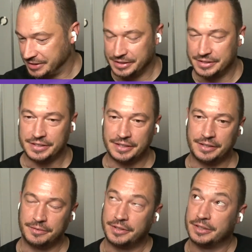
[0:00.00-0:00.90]
case that
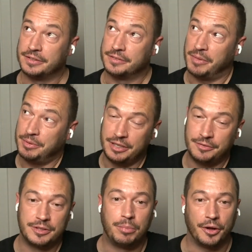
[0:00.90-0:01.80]
it's maybe
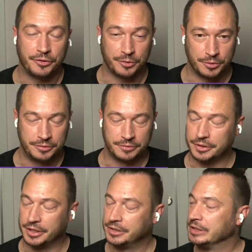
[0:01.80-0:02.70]
even impossible,
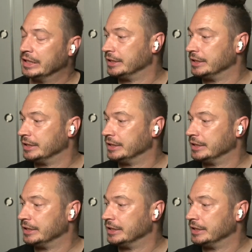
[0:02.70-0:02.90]
right?